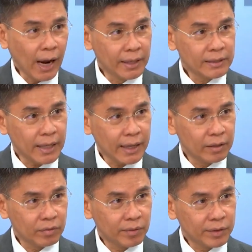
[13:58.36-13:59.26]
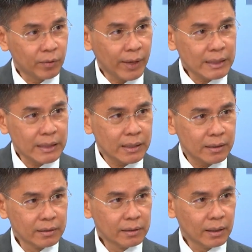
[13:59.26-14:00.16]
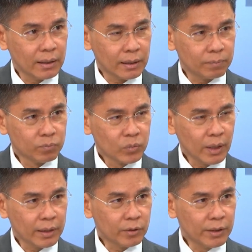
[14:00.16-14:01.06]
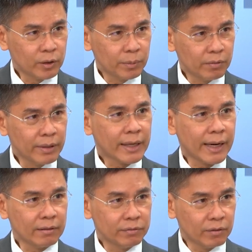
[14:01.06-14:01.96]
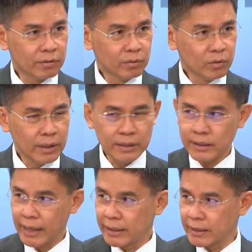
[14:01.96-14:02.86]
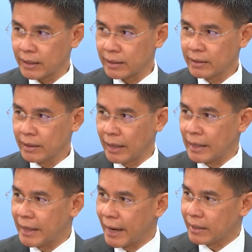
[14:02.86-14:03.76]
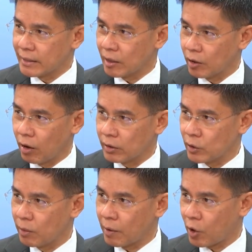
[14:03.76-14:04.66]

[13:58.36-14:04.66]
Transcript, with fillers: understanding from the US, mm-hmm. uh, and you need to be very careful in yes. selecting. And in the end, it's also about